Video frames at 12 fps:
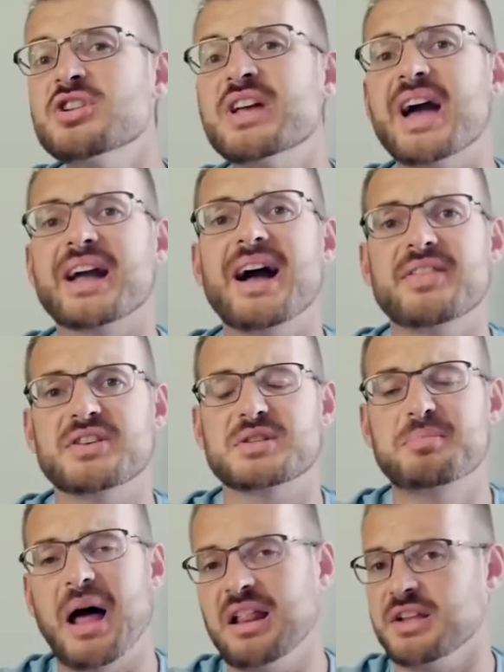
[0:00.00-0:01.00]
I got this
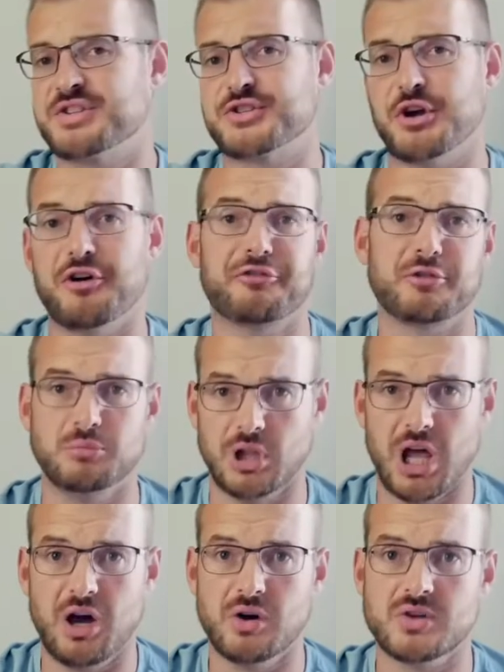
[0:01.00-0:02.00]
pellet stove from
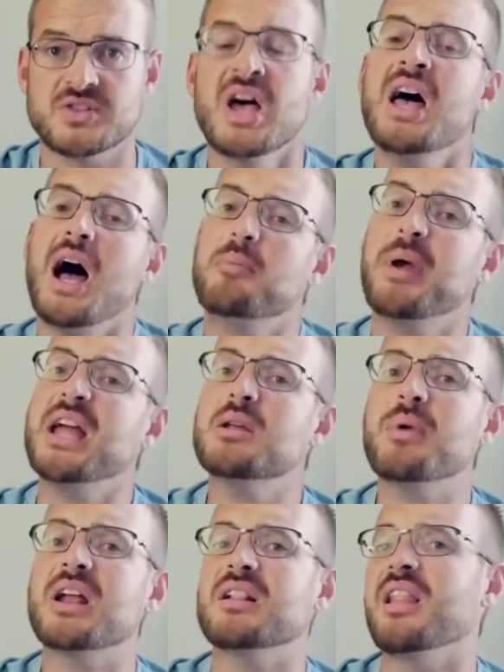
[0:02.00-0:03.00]
Lowe's. I paid
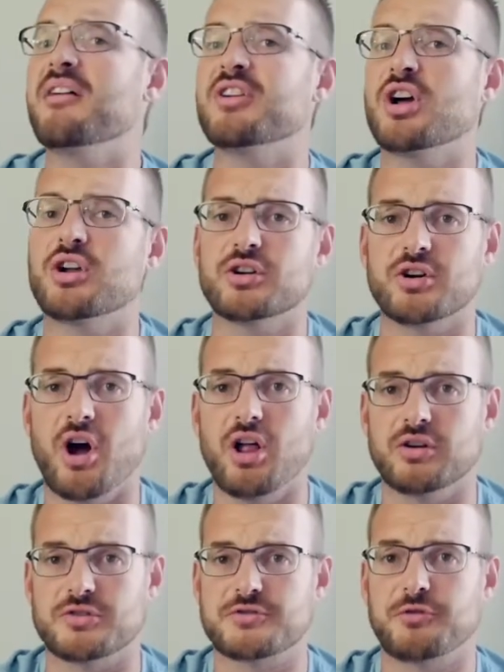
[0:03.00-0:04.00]
about
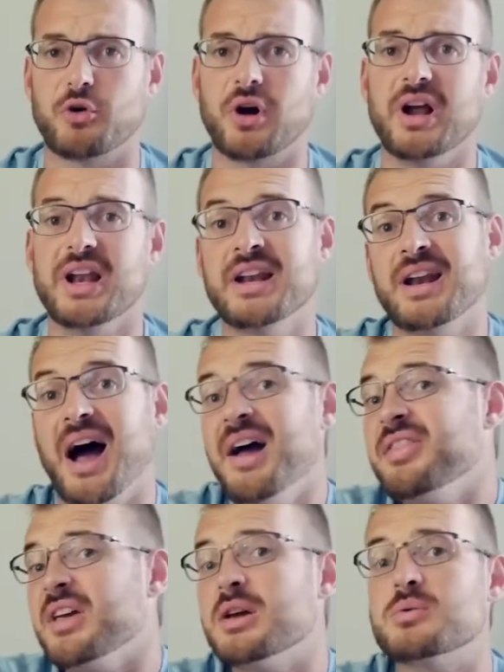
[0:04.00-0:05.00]
$1,100 for it and I
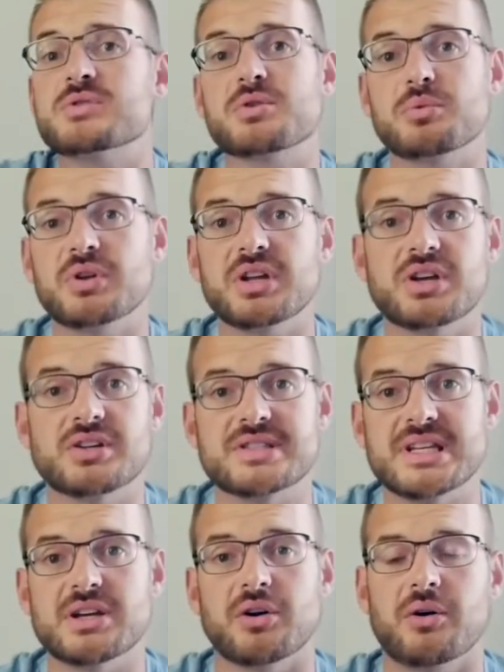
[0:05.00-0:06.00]
think it was a really good deal.